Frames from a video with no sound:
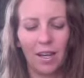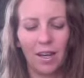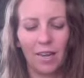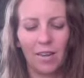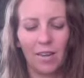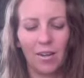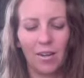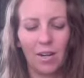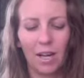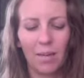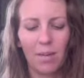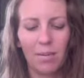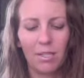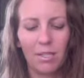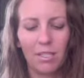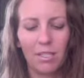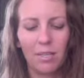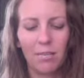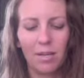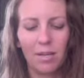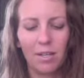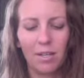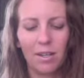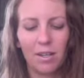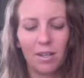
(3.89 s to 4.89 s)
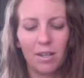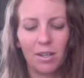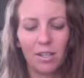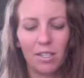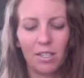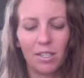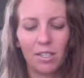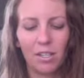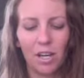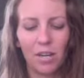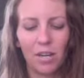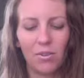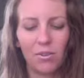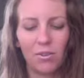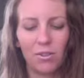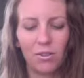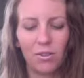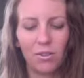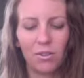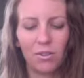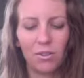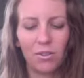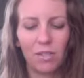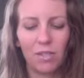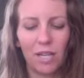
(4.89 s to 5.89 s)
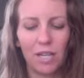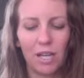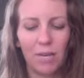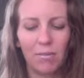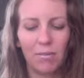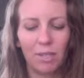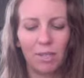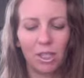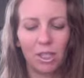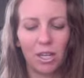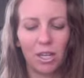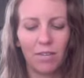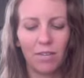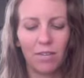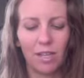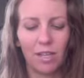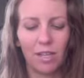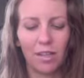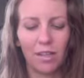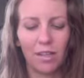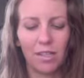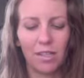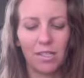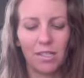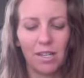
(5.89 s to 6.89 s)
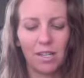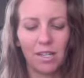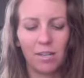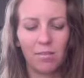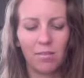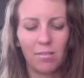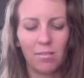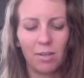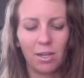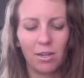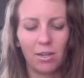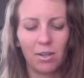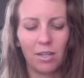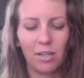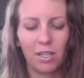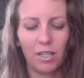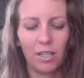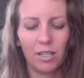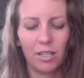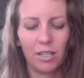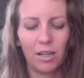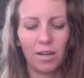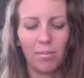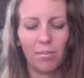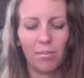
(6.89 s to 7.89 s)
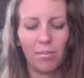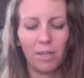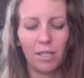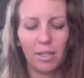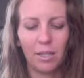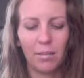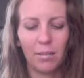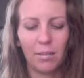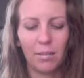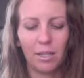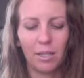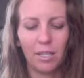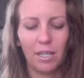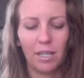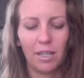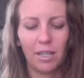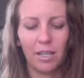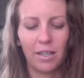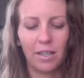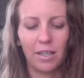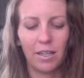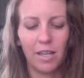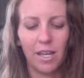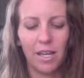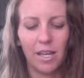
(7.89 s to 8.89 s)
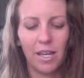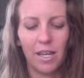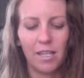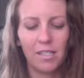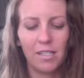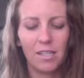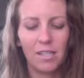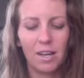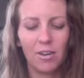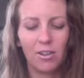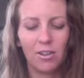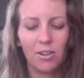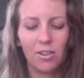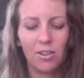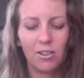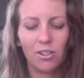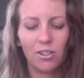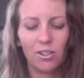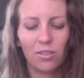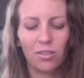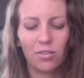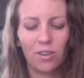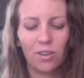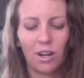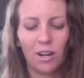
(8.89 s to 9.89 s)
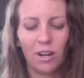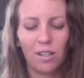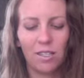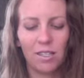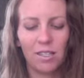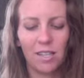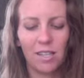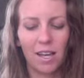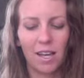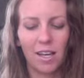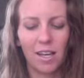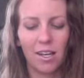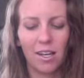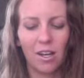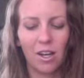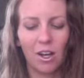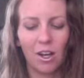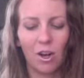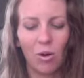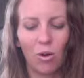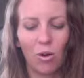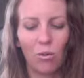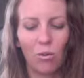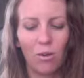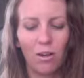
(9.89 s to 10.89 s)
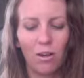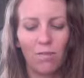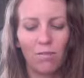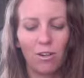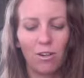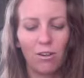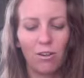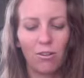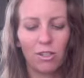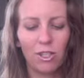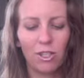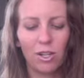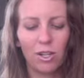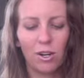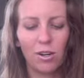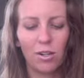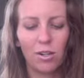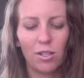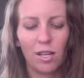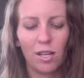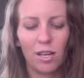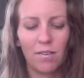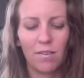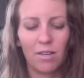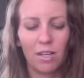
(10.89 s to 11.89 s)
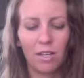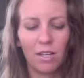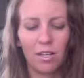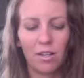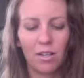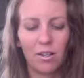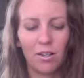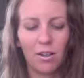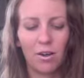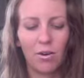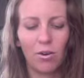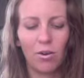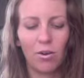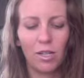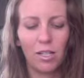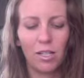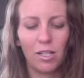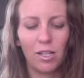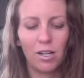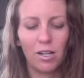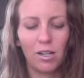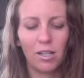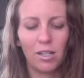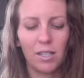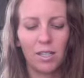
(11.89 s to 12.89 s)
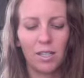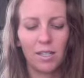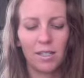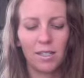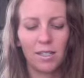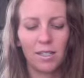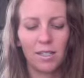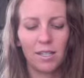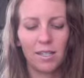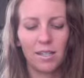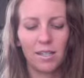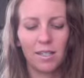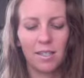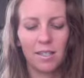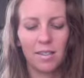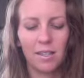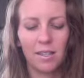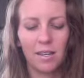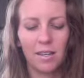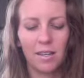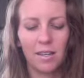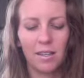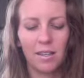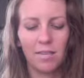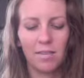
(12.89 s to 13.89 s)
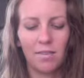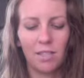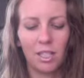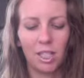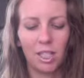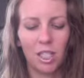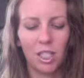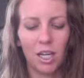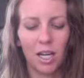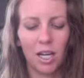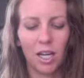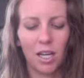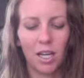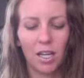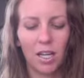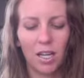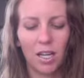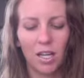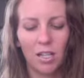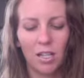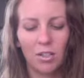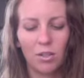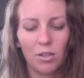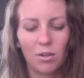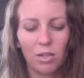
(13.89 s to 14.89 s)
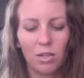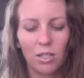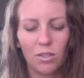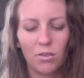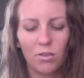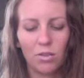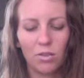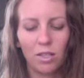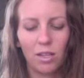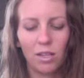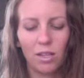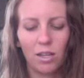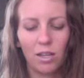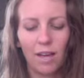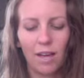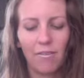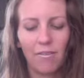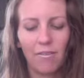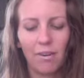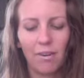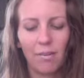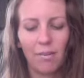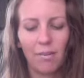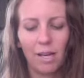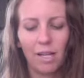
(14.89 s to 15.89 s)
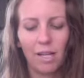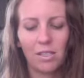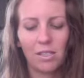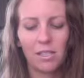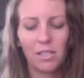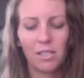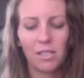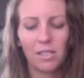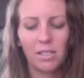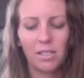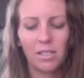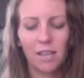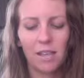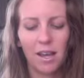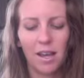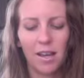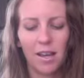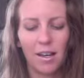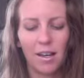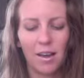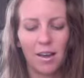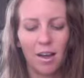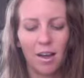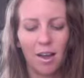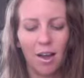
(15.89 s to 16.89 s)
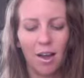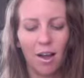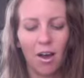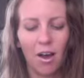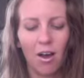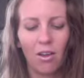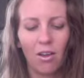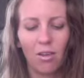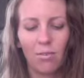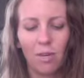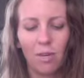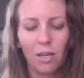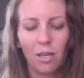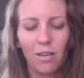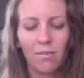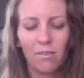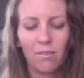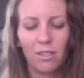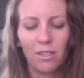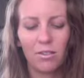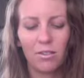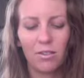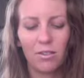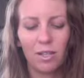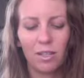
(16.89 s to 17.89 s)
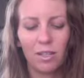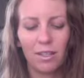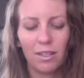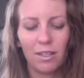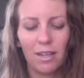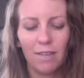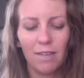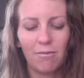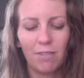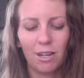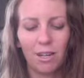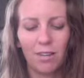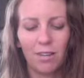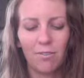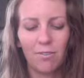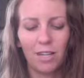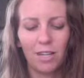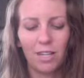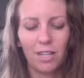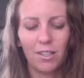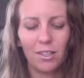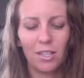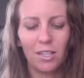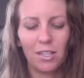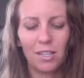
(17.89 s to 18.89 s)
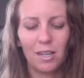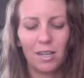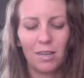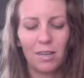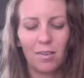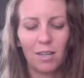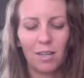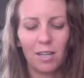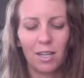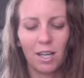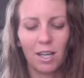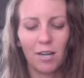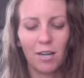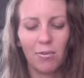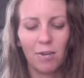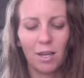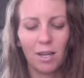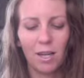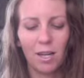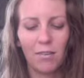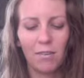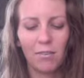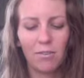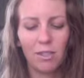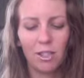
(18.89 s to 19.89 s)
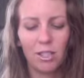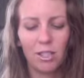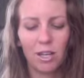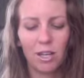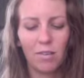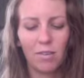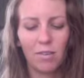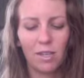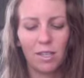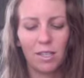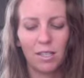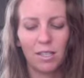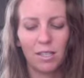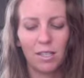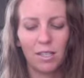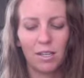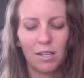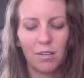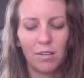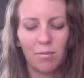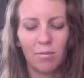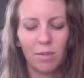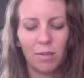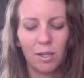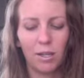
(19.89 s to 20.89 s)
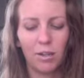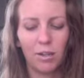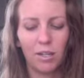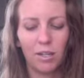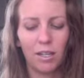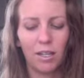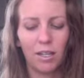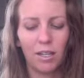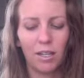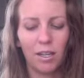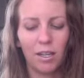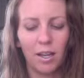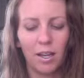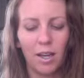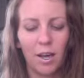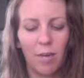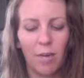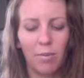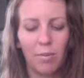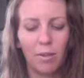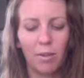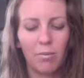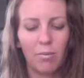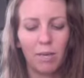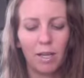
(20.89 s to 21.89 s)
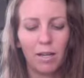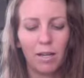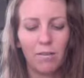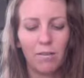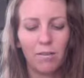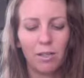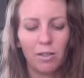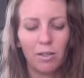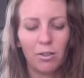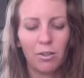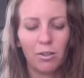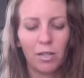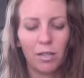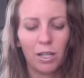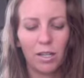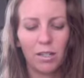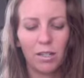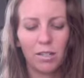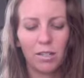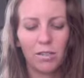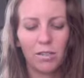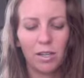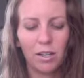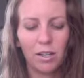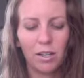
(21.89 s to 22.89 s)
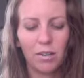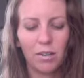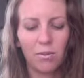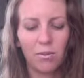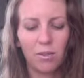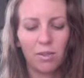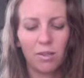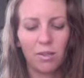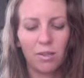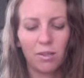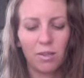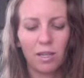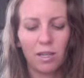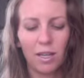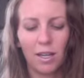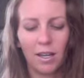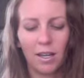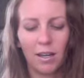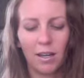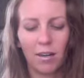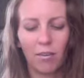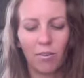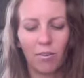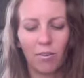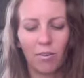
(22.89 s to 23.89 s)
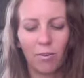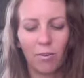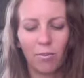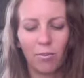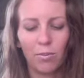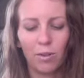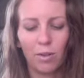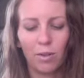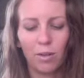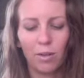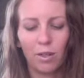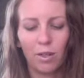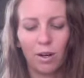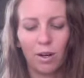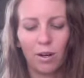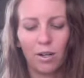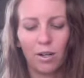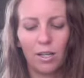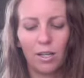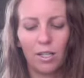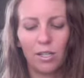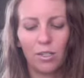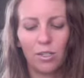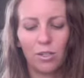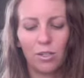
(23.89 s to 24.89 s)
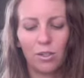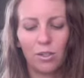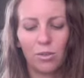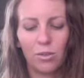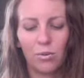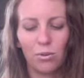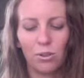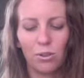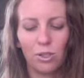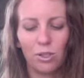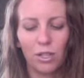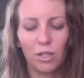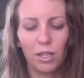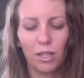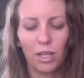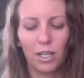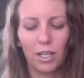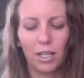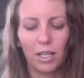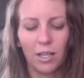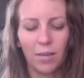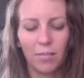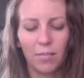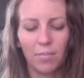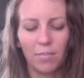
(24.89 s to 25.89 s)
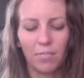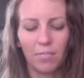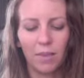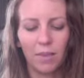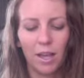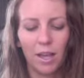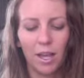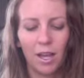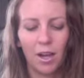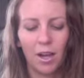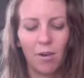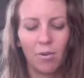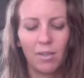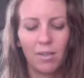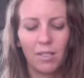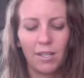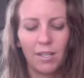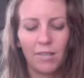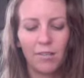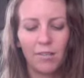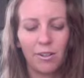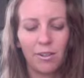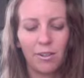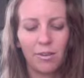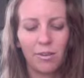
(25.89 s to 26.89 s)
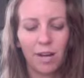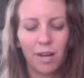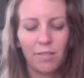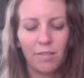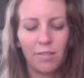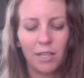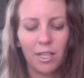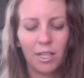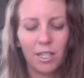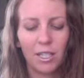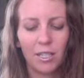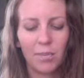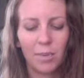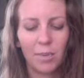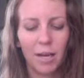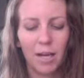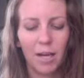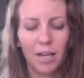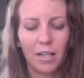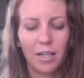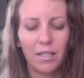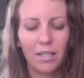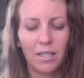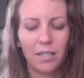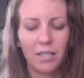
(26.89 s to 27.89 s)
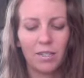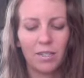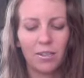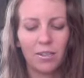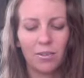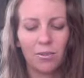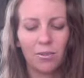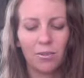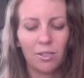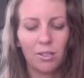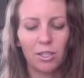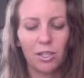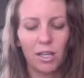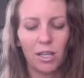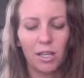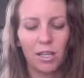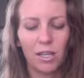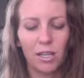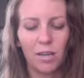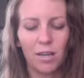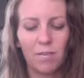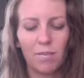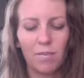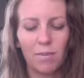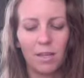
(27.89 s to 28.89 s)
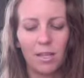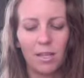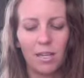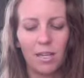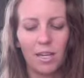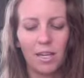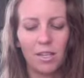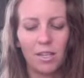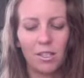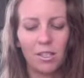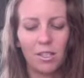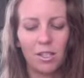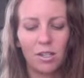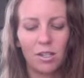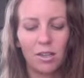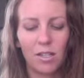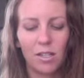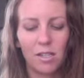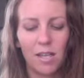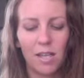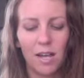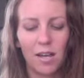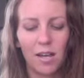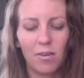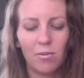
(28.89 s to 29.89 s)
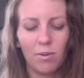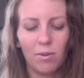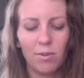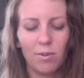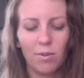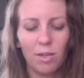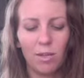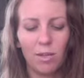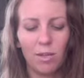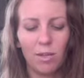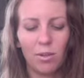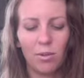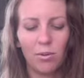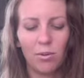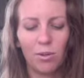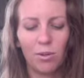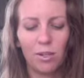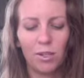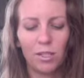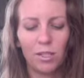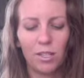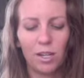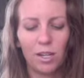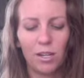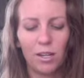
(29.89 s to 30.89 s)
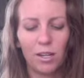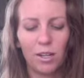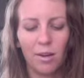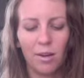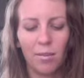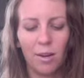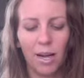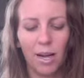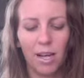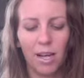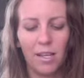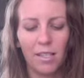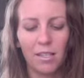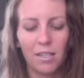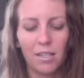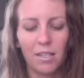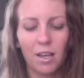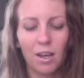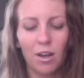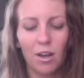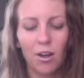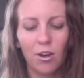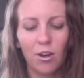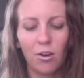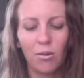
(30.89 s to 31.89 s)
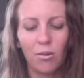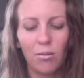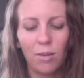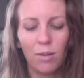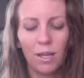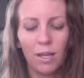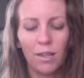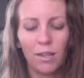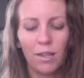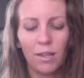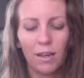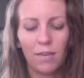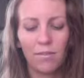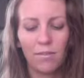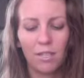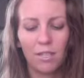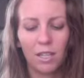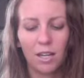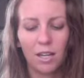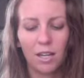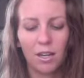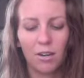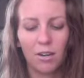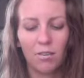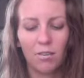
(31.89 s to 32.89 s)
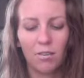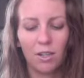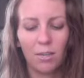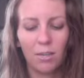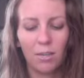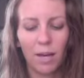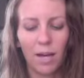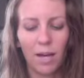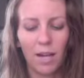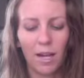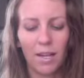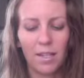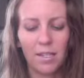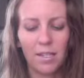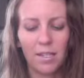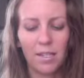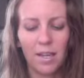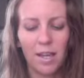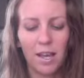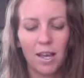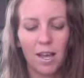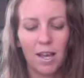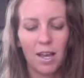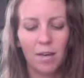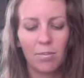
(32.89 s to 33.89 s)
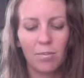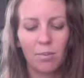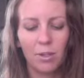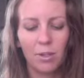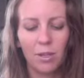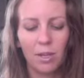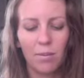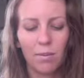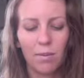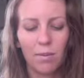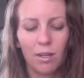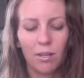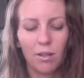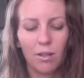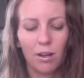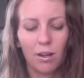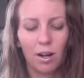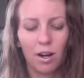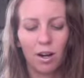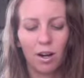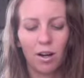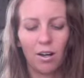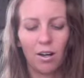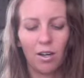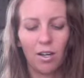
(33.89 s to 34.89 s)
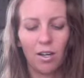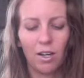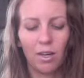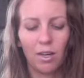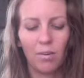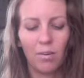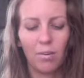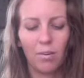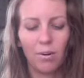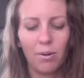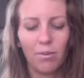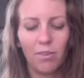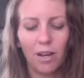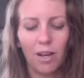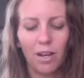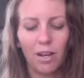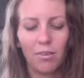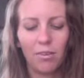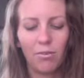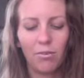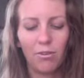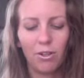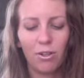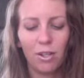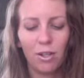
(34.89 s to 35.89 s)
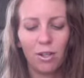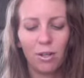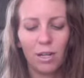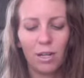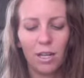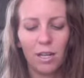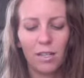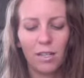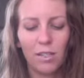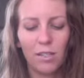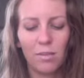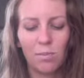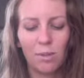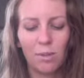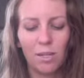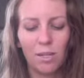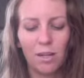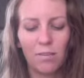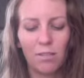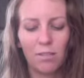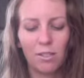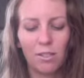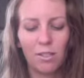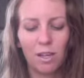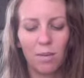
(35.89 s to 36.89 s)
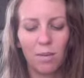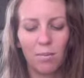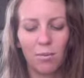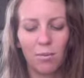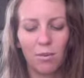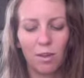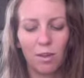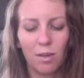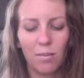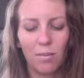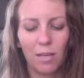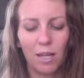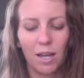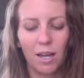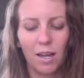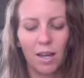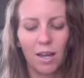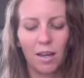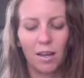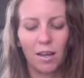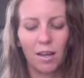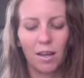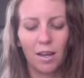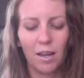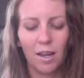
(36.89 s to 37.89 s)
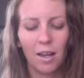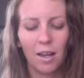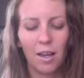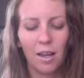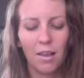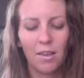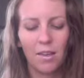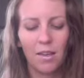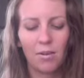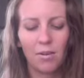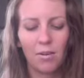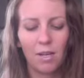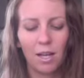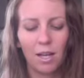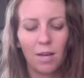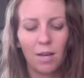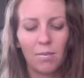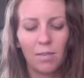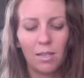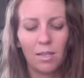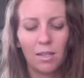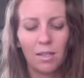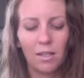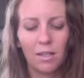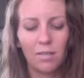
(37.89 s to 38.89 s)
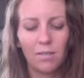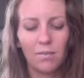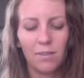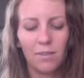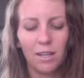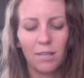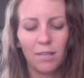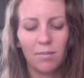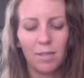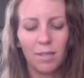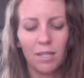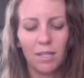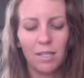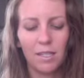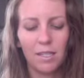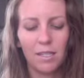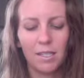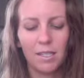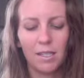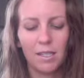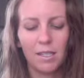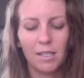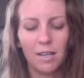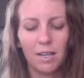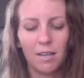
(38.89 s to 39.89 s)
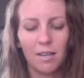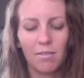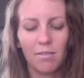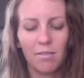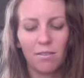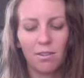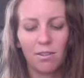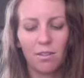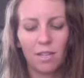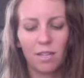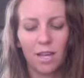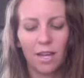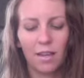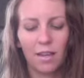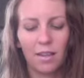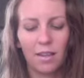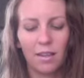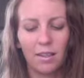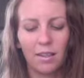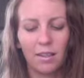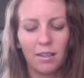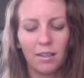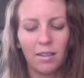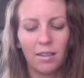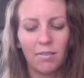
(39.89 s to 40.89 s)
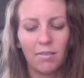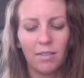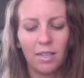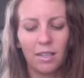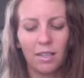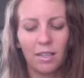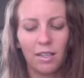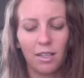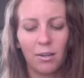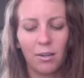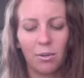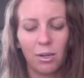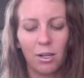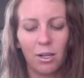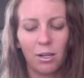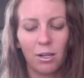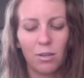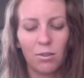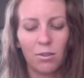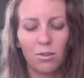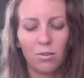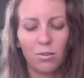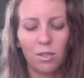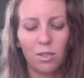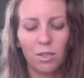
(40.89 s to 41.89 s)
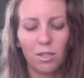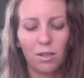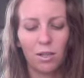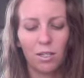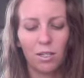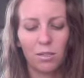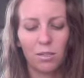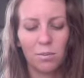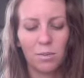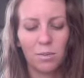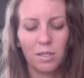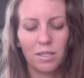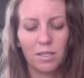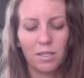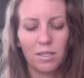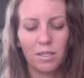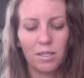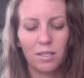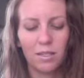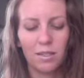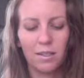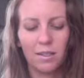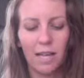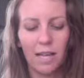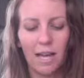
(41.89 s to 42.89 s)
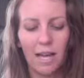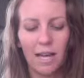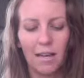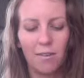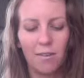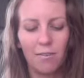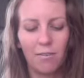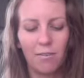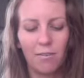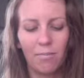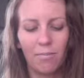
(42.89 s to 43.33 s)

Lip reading: There happened to be there a scoundrel whose name was Sheba, the son of Bichri, a Benjaminite. He sounded the shofar and said, "We have no share in David, no inheritance in the son of Yishai. So Israel, every man to his tent." All the men of Israel left off following David and went after Sheba, the son of Bichri. But the men of Yehuda stuck with their king from the Yarden to Yerushalayim. When David arrived at his palace in Yerushalayim, the king took the 10 women who were his concubines, whom he had left to care for the palace, and put them under guard. He provided for their needs, but never slept with them again. They were kept in confinement until the day of their death, living like widows with their husbands still alive.